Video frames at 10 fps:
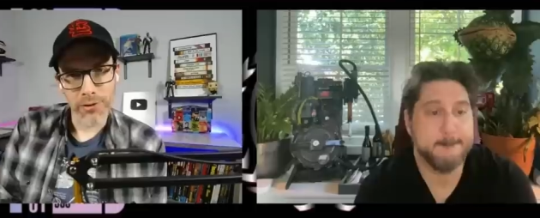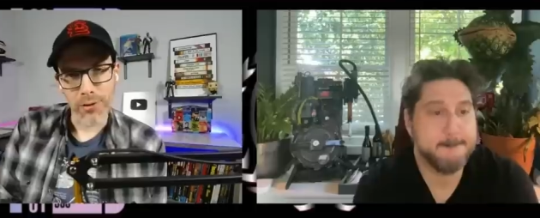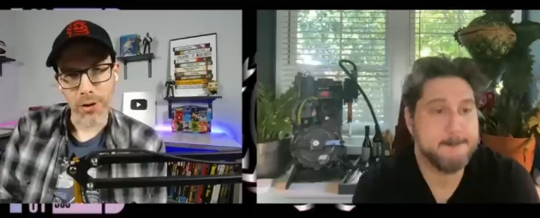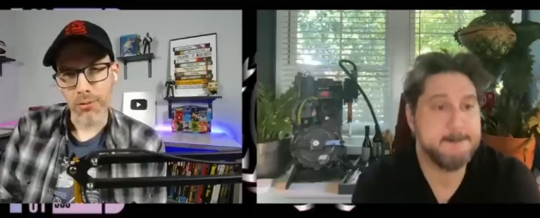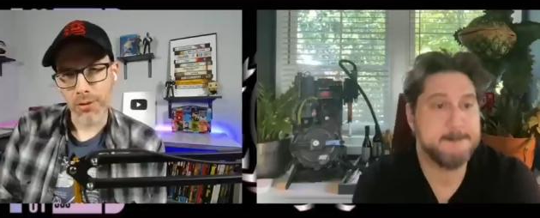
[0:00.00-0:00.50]

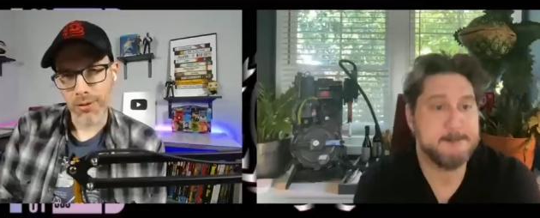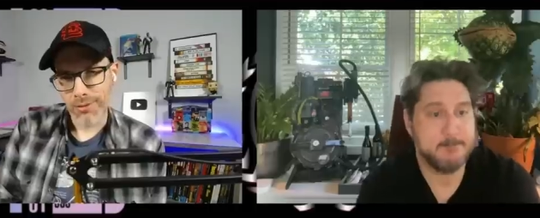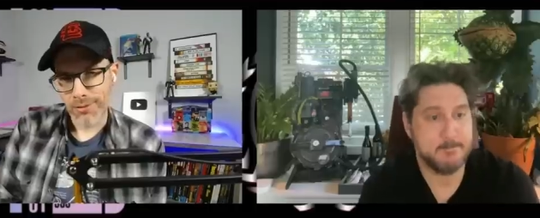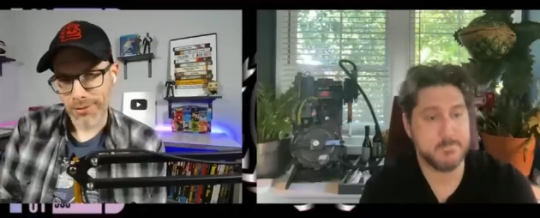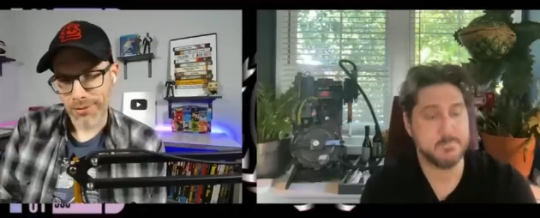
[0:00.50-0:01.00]
Speaker 1: joke
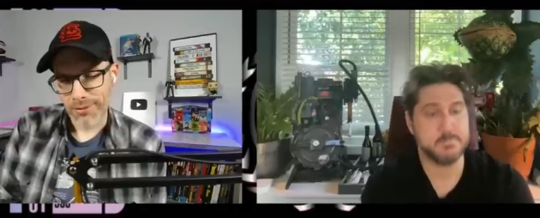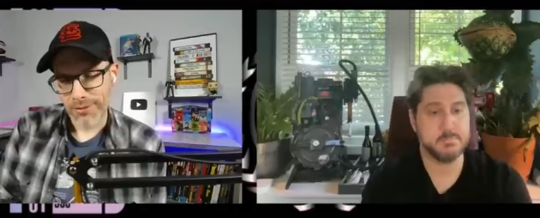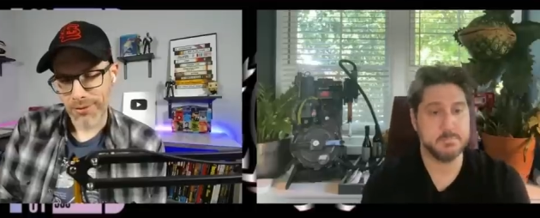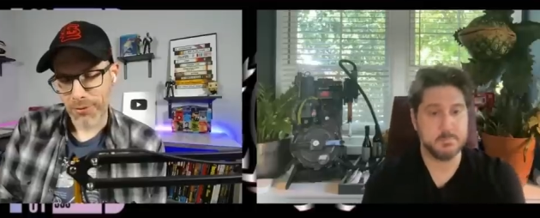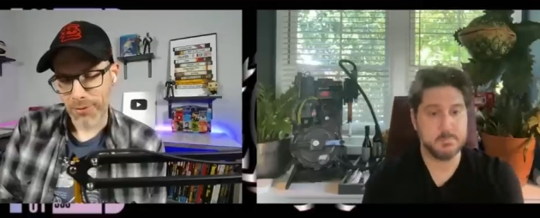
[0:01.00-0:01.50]

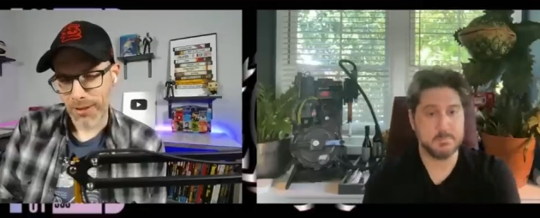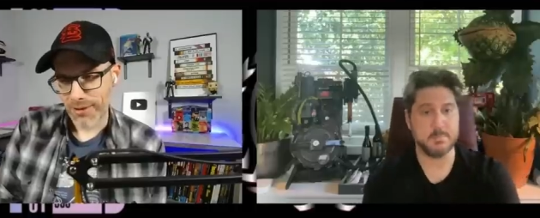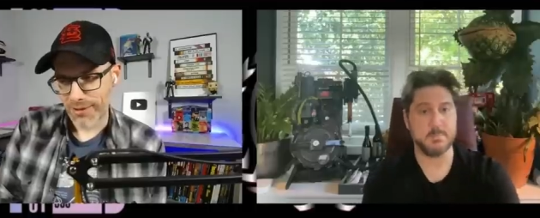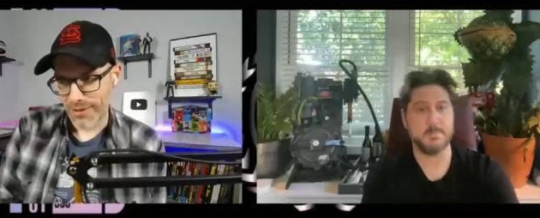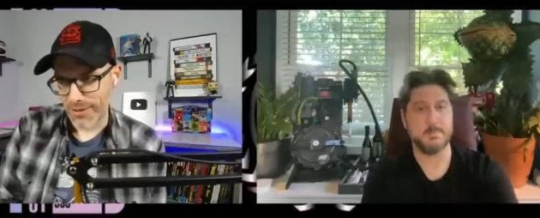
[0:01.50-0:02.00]
throughout
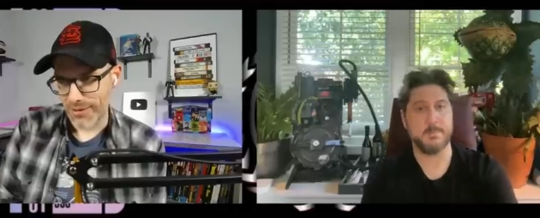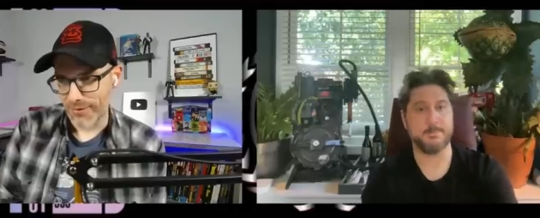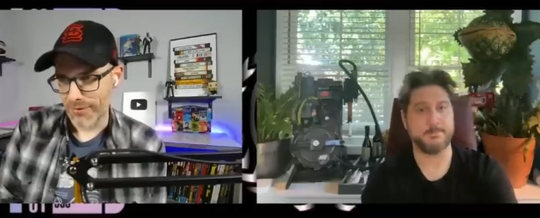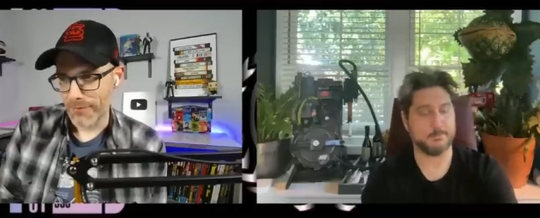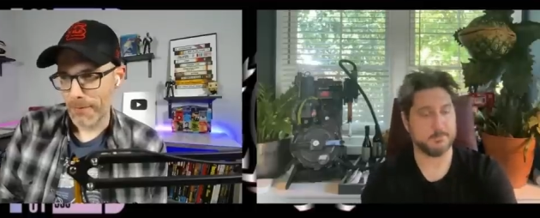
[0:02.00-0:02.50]
the
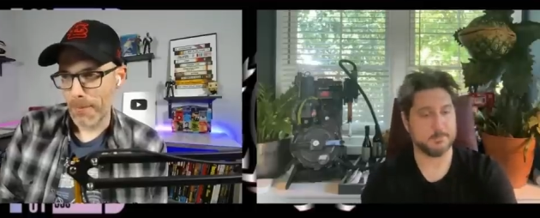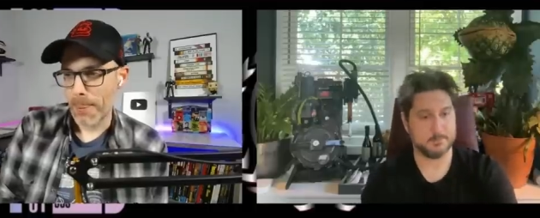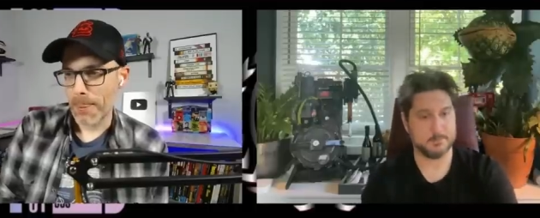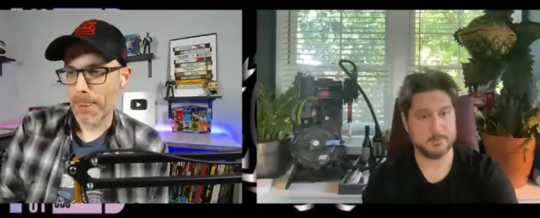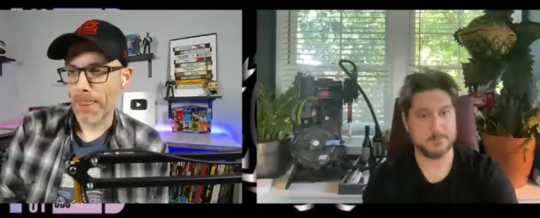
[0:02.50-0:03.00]
season
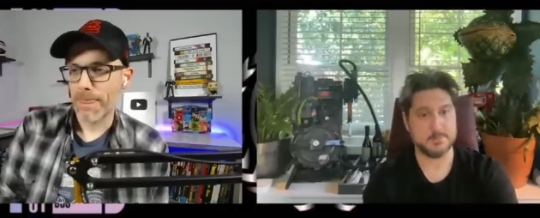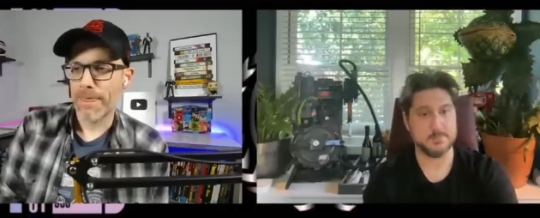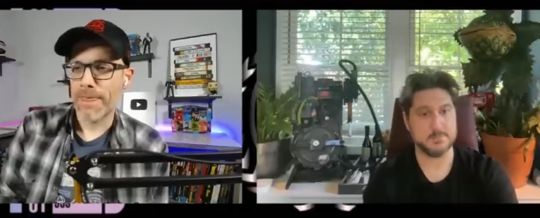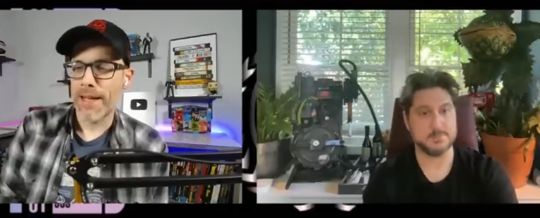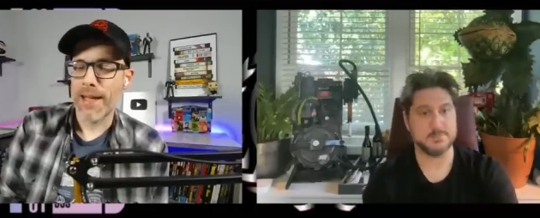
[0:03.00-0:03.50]

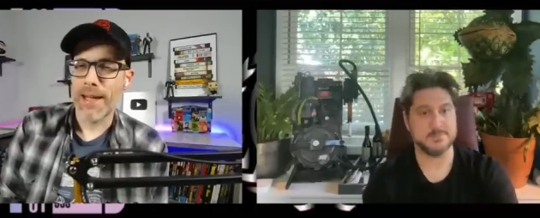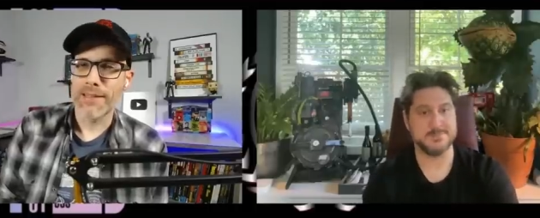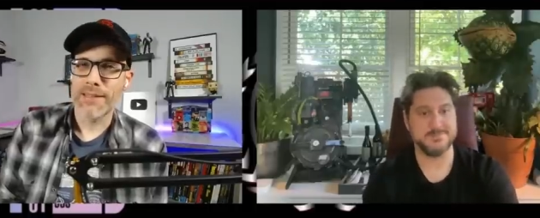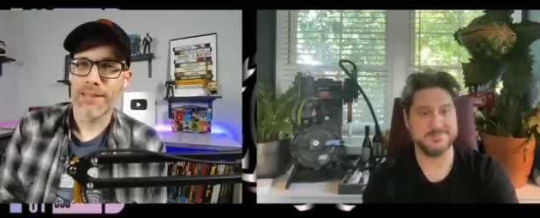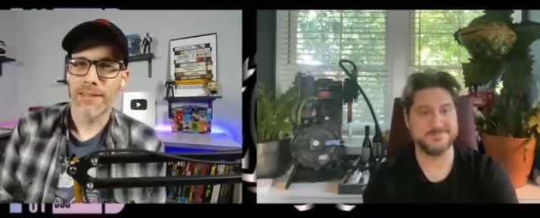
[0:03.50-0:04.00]

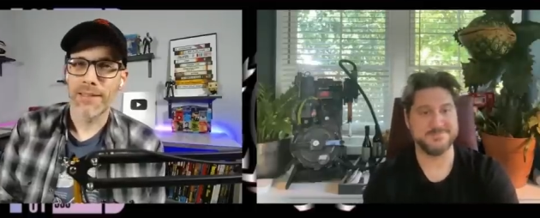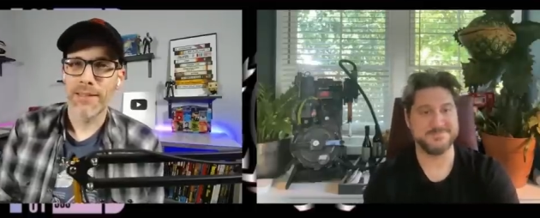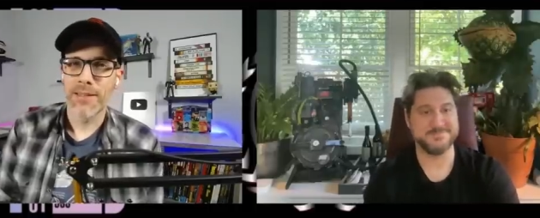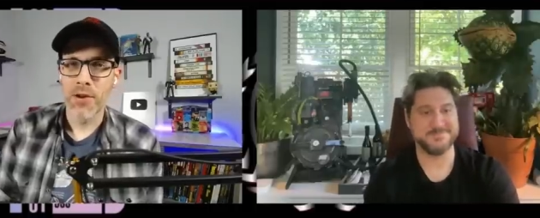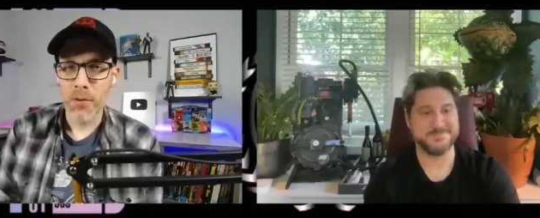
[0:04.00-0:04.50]
that
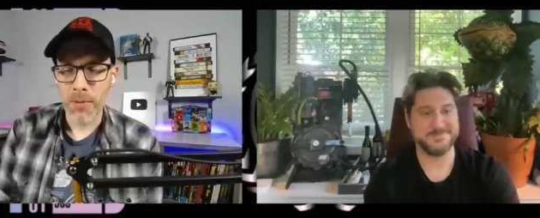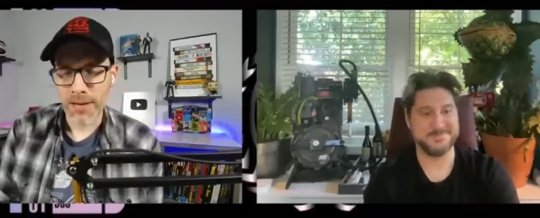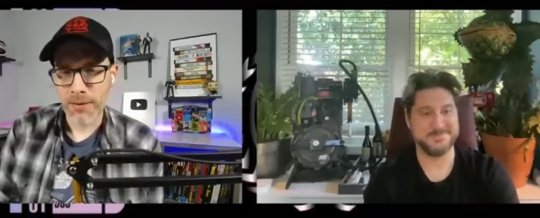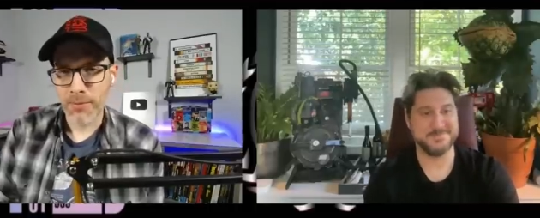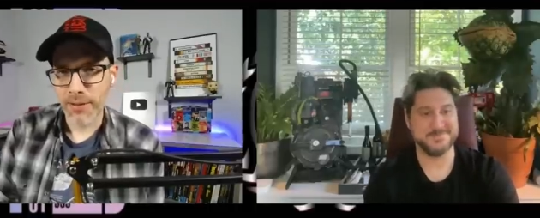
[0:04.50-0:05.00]

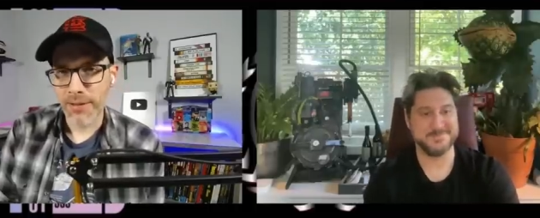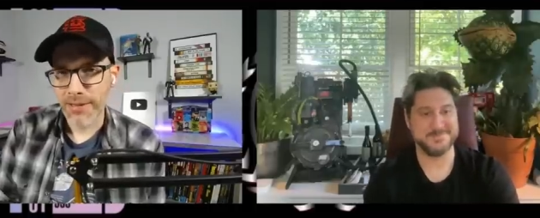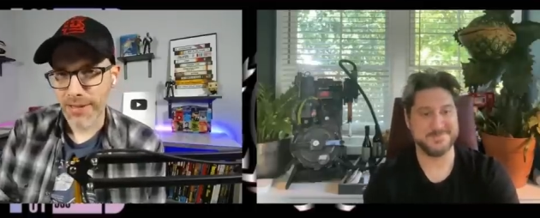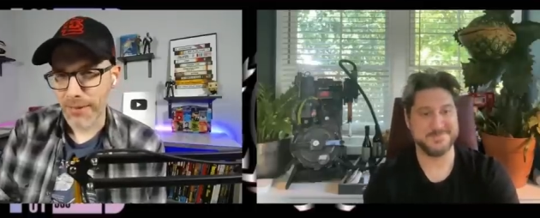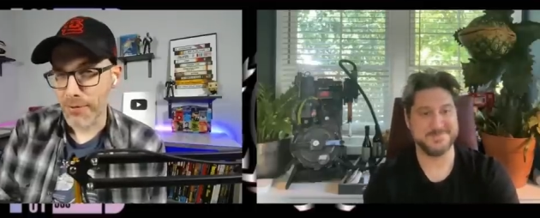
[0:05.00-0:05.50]
nobody really
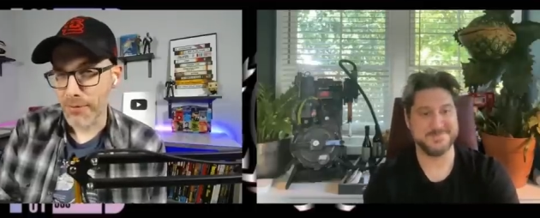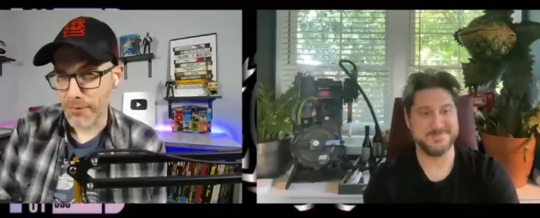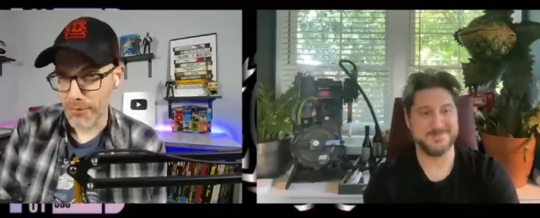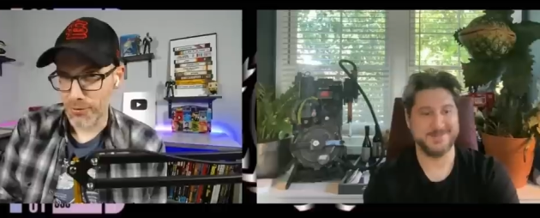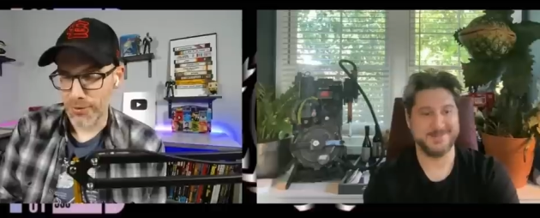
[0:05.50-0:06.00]
seems to
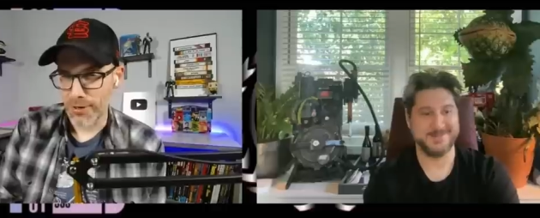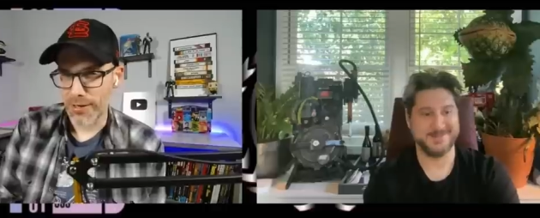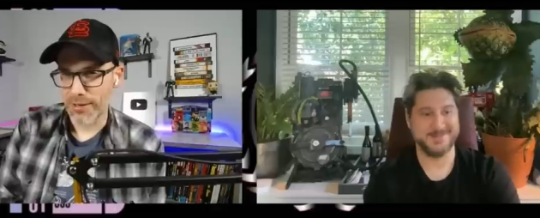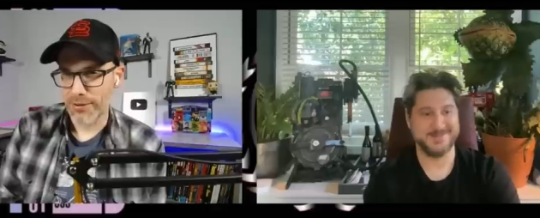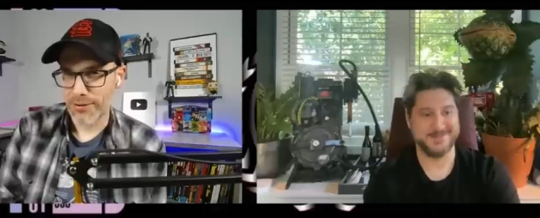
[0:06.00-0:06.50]

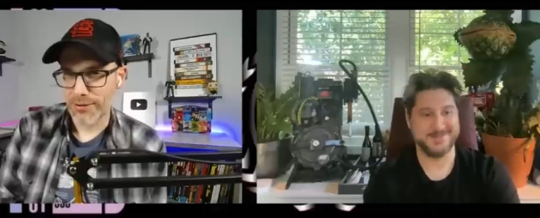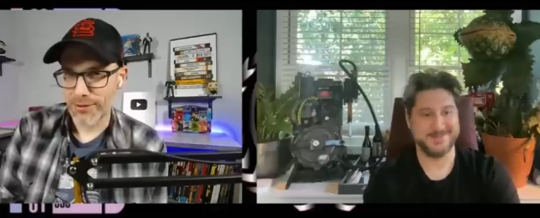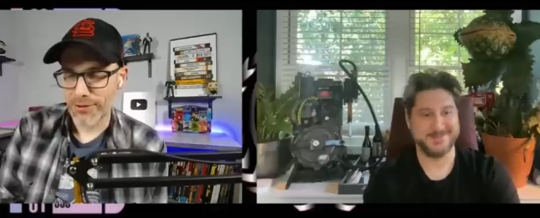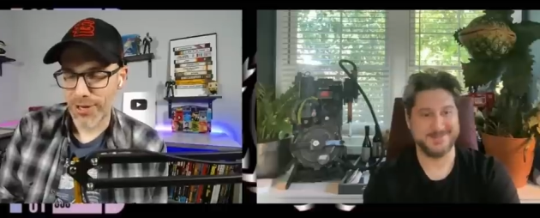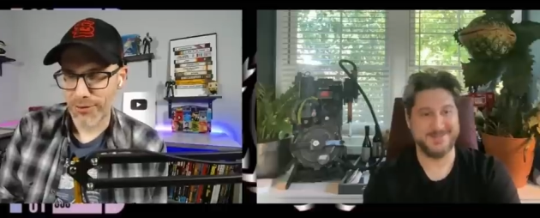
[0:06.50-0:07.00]
enjoy
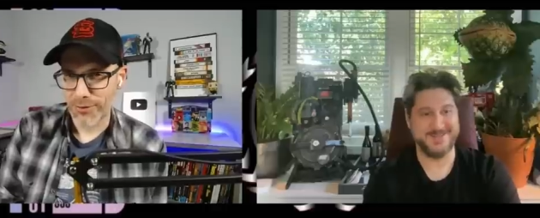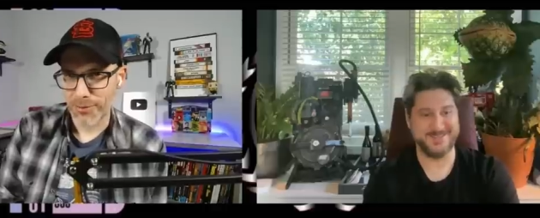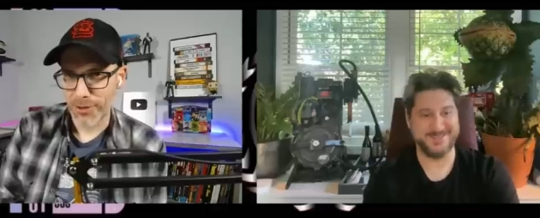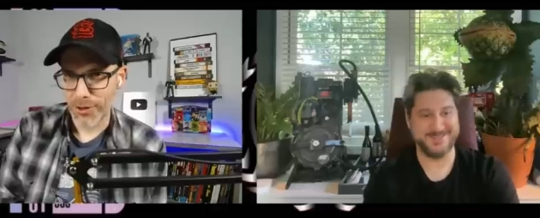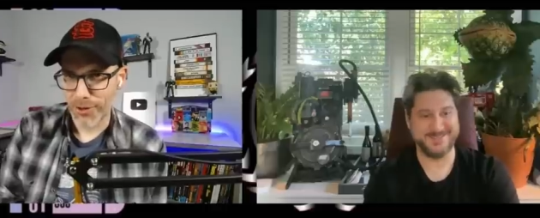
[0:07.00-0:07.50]
Chateau
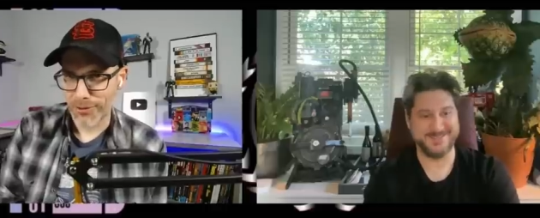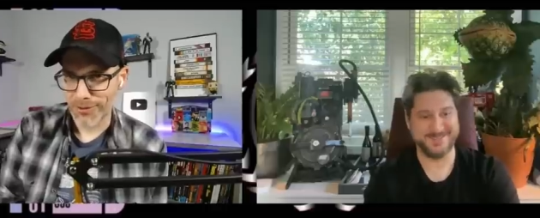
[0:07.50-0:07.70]
Picard.